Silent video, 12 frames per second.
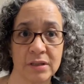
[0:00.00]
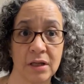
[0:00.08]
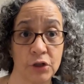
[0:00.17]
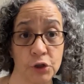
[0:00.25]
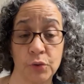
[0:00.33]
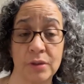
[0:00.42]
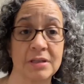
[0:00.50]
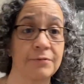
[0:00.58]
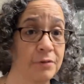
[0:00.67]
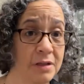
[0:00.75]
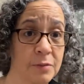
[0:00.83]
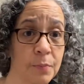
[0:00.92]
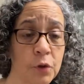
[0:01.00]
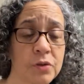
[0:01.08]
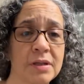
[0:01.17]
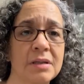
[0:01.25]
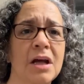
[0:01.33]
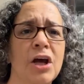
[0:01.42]
was going to do this for this
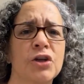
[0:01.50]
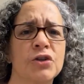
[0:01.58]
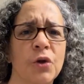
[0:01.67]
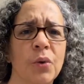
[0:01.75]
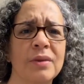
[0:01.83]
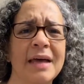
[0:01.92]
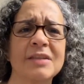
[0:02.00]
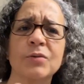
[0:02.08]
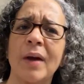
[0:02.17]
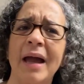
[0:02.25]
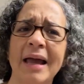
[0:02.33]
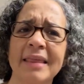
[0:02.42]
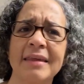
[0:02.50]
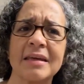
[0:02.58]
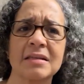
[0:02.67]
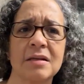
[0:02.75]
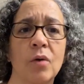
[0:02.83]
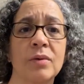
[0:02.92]
person. So that's why I
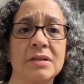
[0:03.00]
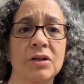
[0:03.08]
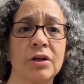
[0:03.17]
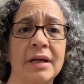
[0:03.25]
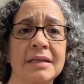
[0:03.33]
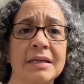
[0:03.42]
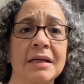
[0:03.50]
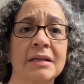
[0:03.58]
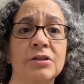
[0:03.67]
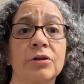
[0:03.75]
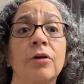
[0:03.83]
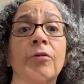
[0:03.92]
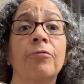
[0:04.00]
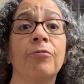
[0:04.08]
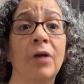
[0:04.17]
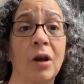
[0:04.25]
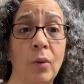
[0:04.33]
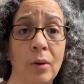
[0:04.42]
think it's always a good idea to
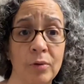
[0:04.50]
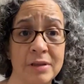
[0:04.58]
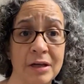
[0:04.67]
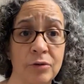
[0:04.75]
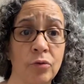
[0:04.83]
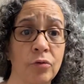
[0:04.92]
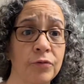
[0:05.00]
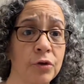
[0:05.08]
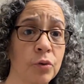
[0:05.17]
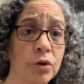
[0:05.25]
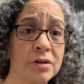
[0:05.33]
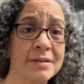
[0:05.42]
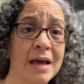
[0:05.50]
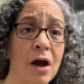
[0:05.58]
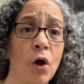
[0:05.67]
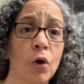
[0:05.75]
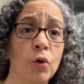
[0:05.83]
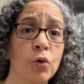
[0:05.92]
follow up with any reviewers
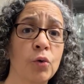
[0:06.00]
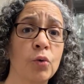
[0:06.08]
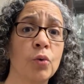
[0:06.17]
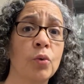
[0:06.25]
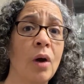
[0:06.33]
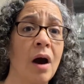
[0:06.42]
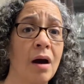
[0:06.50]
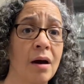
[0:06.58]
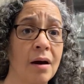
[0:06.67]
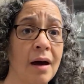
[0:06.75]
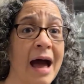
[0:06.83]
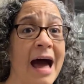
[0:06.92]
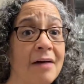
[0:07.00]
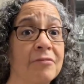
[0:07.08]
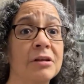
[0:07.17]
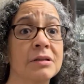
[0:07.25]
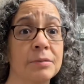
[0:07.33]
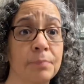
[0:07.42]
who
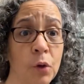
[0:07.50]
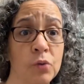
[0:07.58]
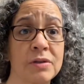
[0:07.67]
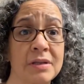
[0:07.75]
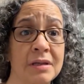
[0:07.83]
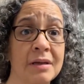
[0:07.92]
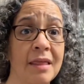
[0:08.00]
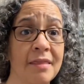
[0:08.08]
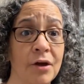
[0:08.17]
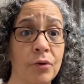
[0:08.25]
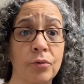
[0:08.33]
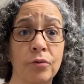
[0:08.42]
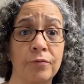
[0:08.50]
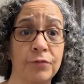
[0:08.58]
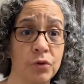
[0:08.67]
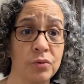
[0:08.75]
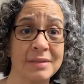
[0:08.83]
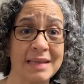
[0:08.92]
haven't posted their
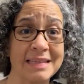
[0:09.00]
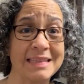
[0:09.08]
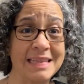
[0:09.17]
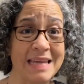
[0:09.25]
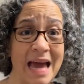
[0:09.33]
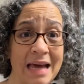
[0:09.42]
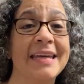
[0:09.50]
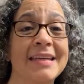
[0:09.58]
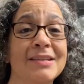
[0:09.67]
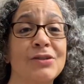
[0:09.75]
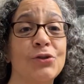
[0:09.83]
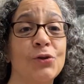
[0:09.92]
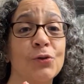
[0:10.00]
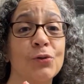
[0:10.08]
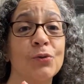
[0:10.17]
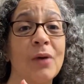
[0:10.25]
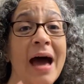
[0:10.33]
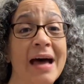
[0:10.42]
reviews as yet. Is
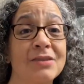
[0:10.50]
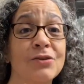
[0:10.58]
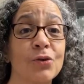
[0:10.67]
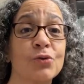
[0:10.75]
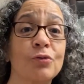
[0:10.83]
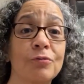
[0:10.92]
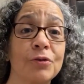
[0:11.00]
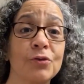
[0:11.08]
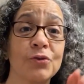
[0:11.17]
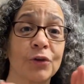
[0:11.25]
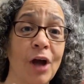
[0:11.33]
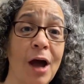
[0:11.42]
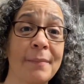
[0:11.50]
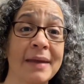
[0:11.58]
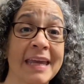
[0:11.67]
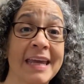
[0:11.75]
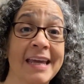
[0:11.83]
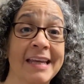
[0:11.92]
to, as those reviews are coming